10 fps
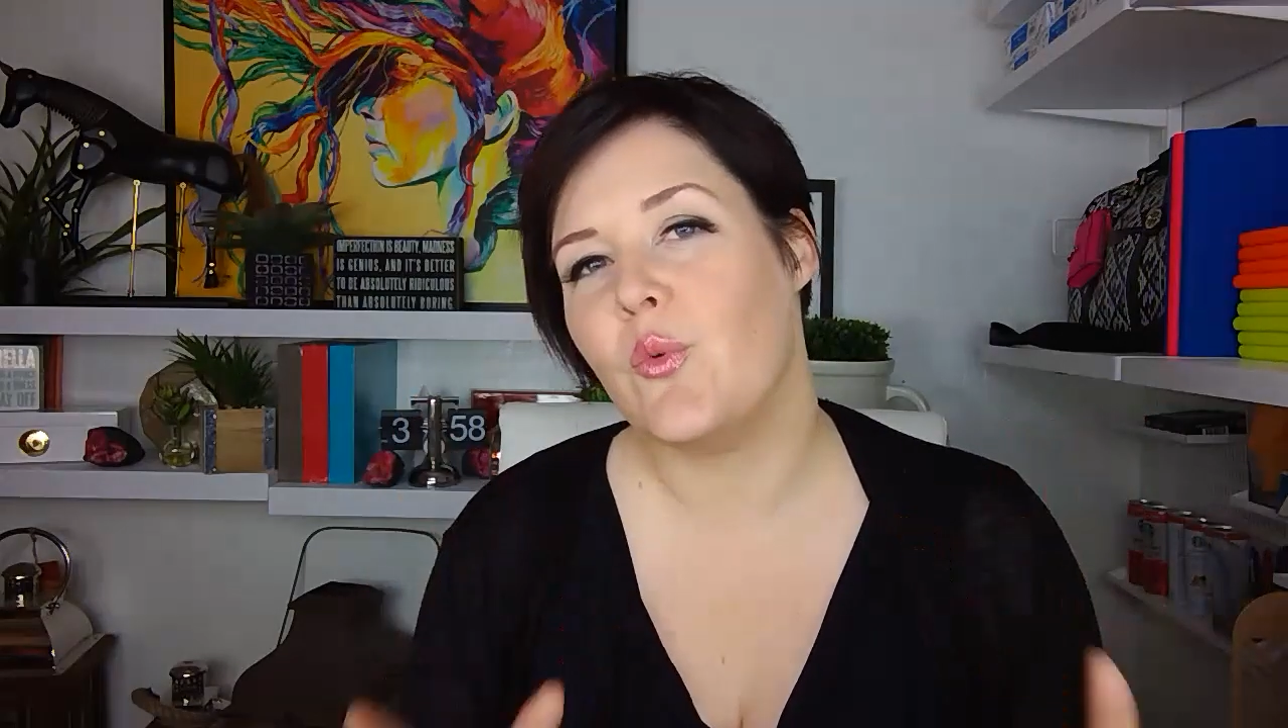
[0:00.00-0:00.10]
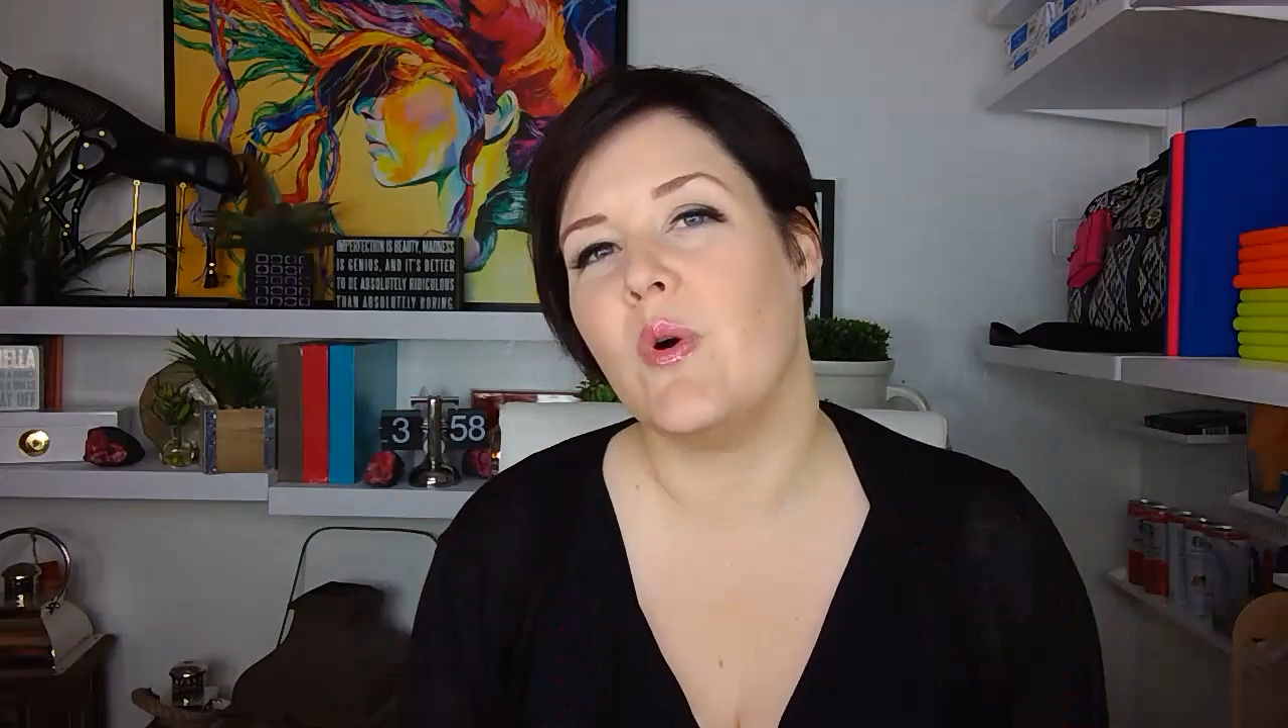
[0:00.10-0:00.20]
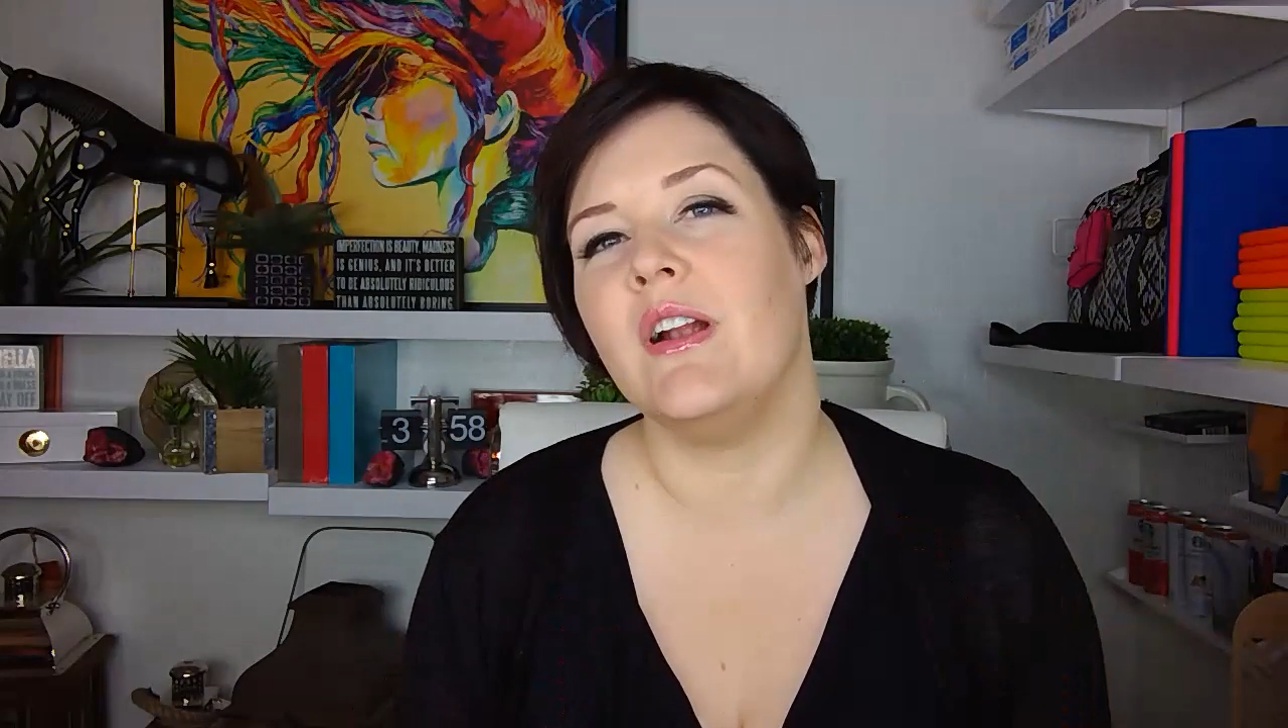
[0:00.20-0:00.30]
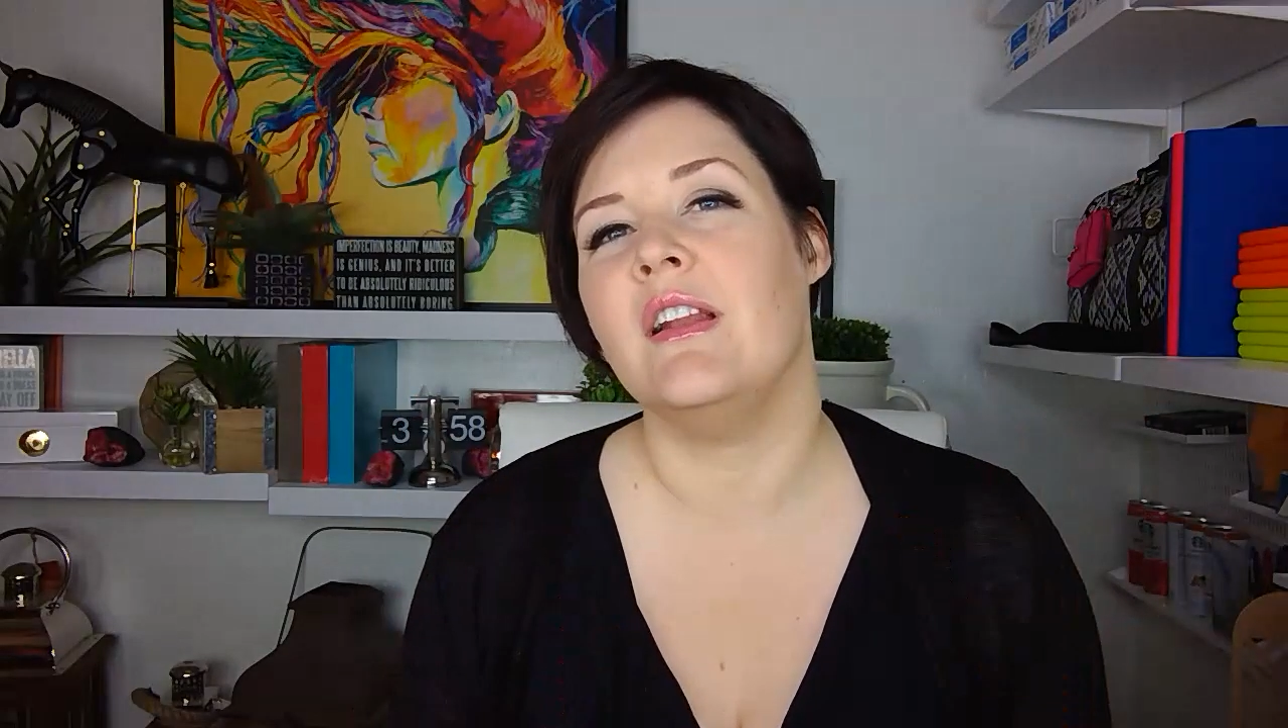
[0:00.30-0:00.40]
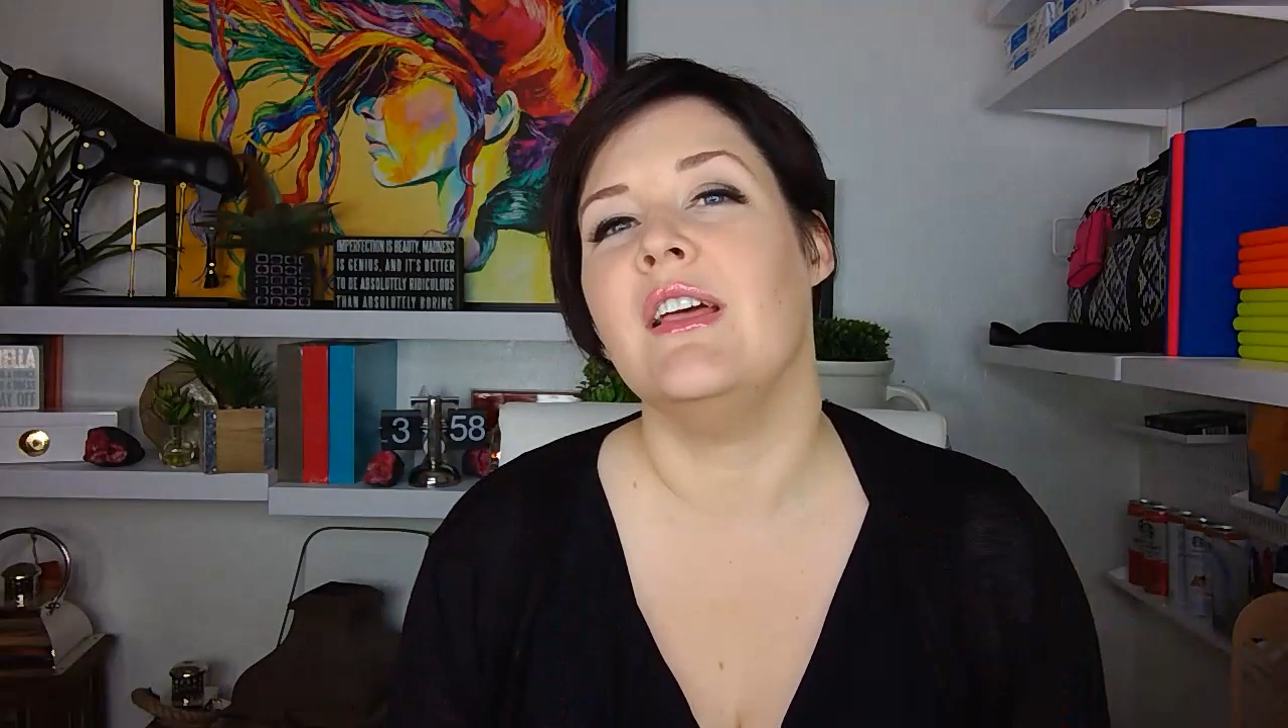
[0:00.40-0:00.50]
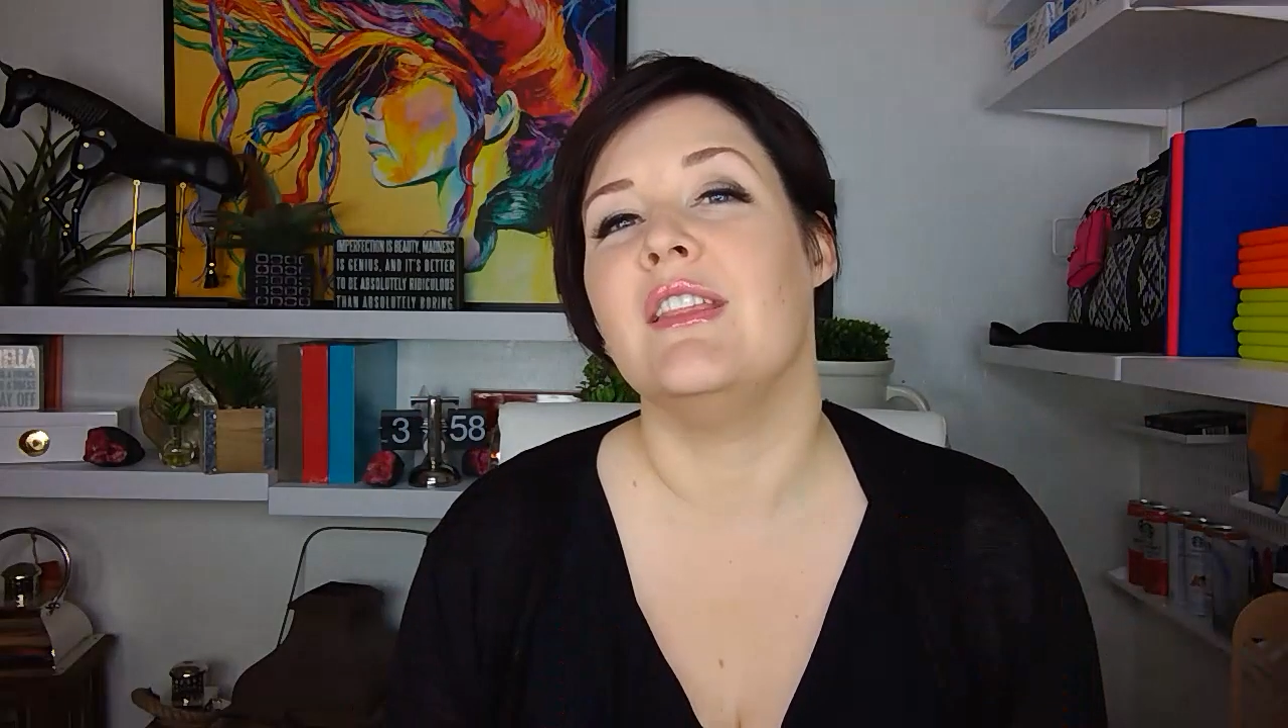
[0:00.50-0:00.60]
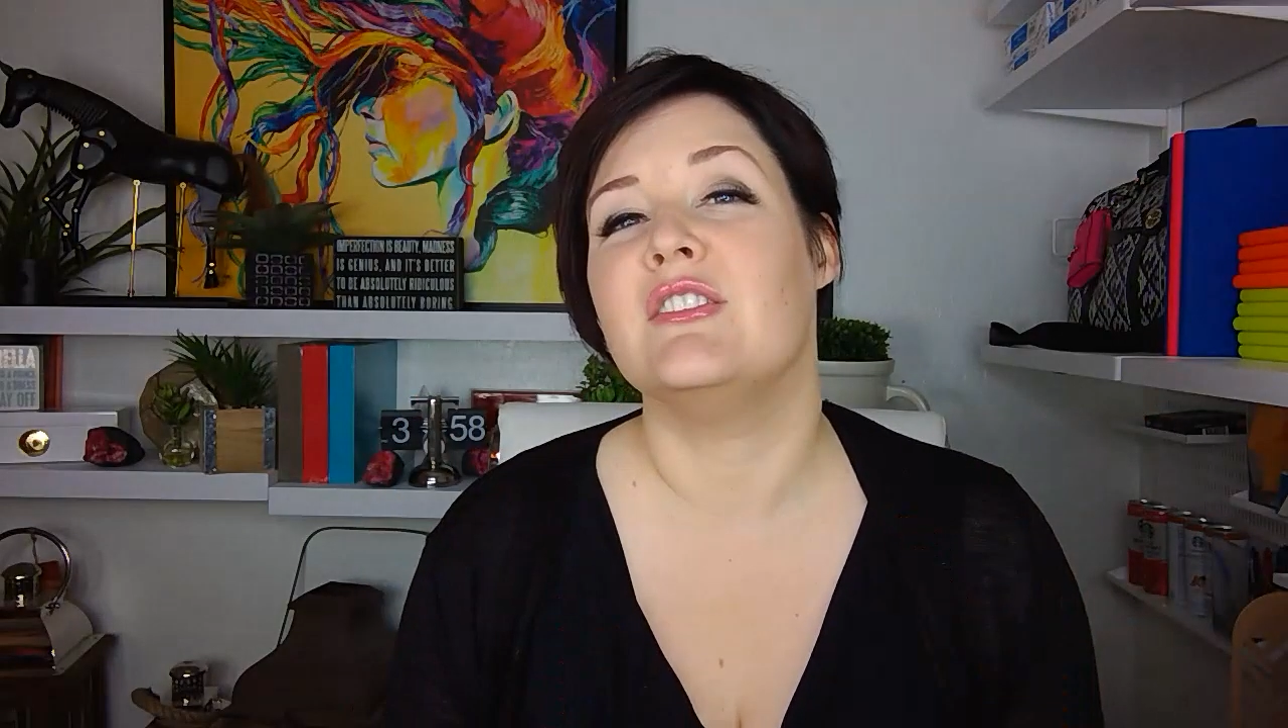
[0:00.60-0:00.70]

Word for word: you're the